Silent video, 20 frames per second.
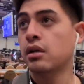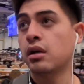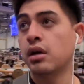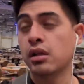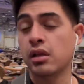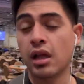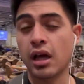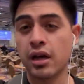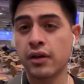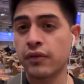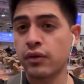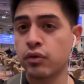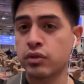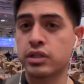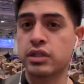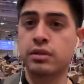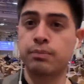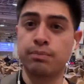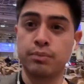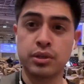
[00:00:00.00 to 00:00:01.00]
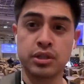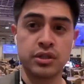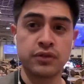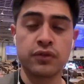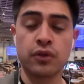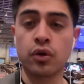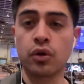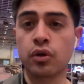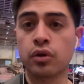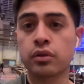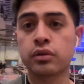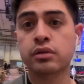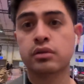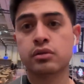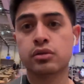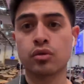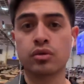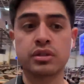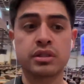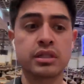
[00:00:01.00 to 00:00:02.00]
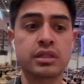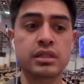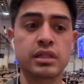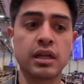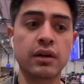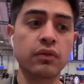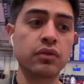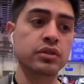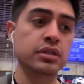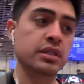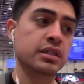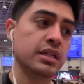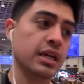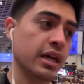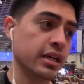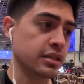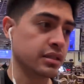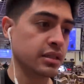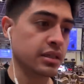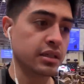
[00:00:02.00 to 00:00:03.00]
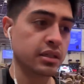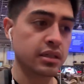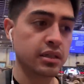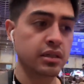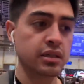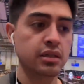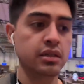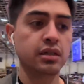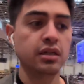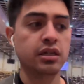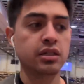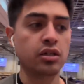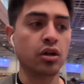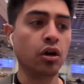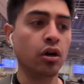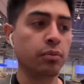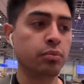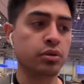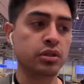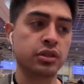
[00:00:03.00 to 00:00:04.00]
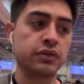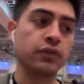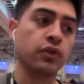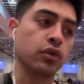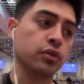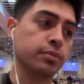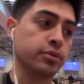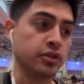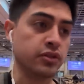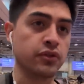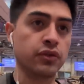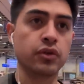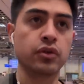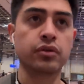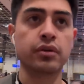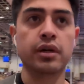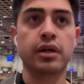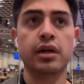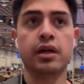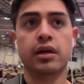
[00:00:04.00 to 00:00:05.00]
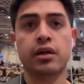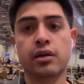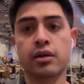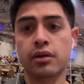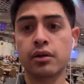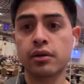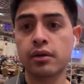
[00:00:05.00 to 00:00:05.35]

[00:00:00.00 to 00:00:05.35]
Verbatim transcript: A lot of it was push fold towards these levels. It's hectic. It's all push fold, push fold right now.